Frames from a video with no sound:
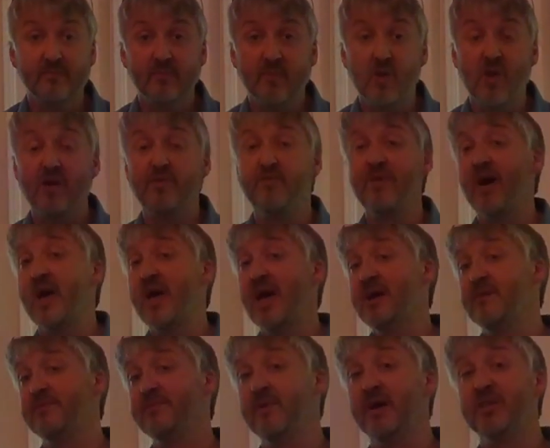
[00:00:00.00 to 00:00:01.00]
You know, if I
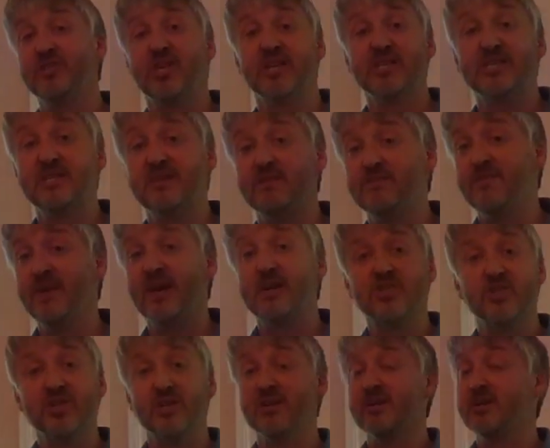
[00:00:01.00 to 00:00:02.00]
have a chest
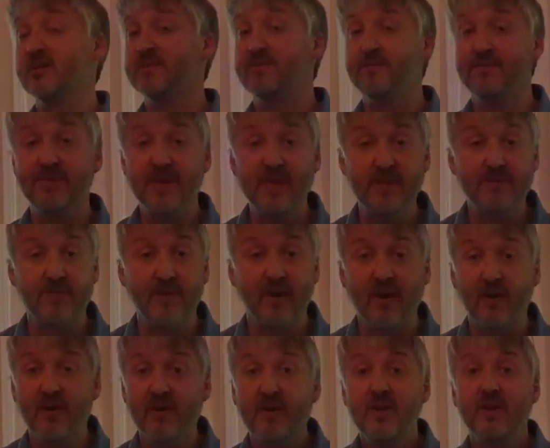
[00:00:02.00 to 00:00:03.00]
infection and a
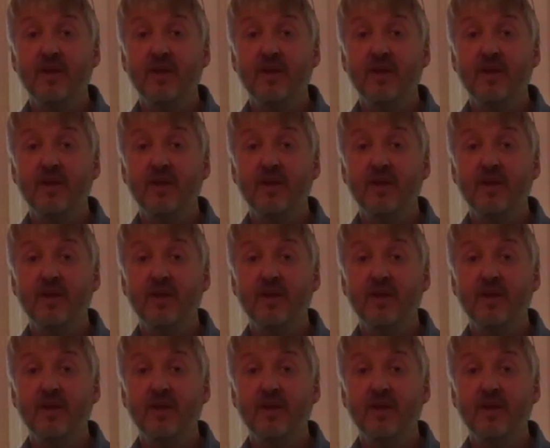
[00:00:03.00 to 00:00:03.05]
fever,